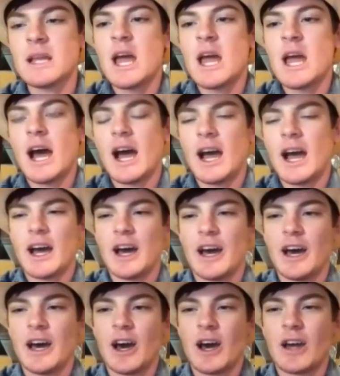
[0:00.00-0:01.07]
Uh,
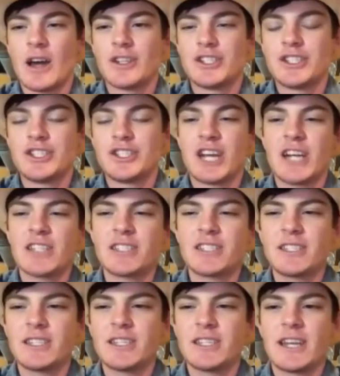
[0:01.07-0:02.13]

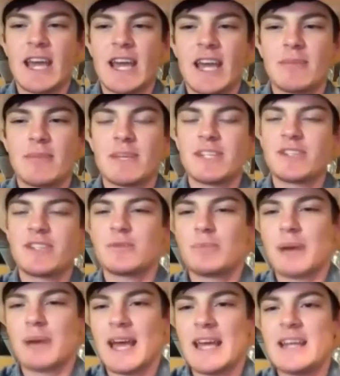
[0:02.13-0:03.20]
Justin and Mitchell
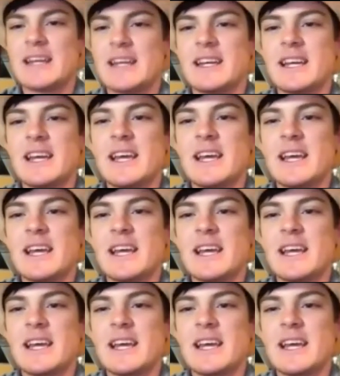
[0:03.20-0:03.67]
Payton,